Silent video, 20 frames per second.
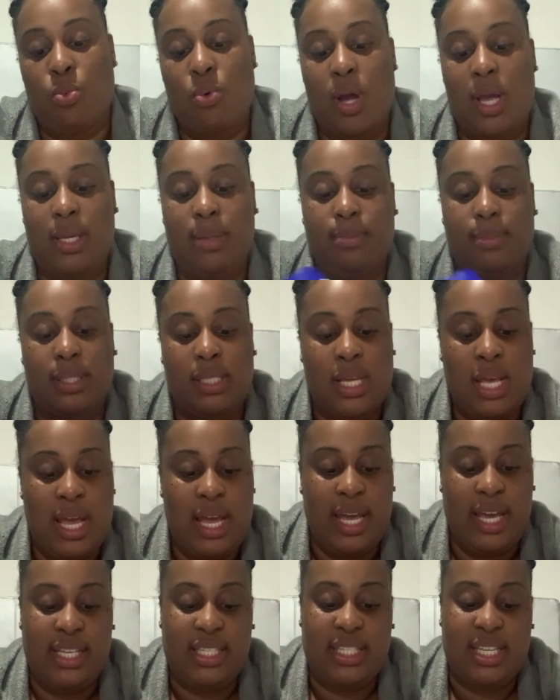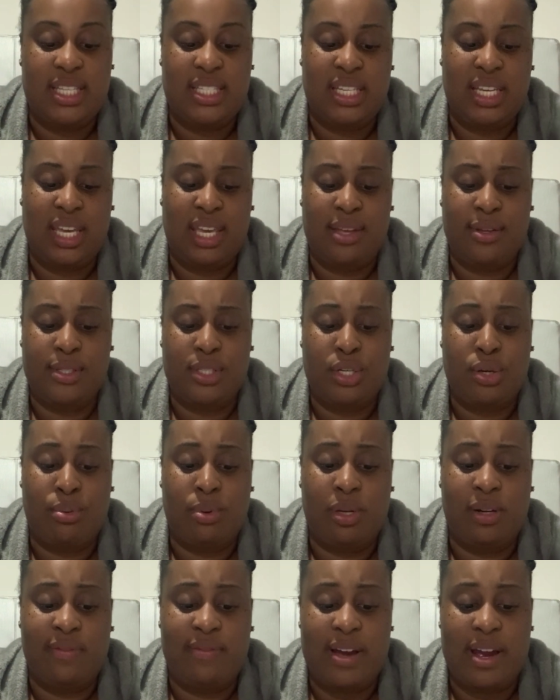wipes. It says it kills
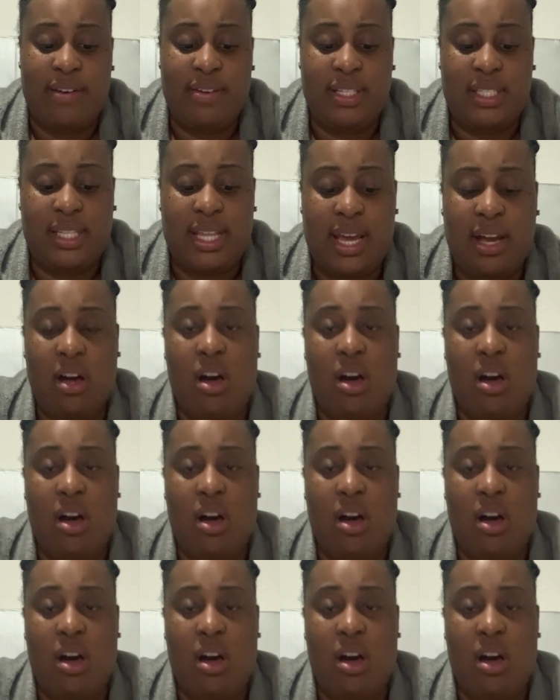coronavirus that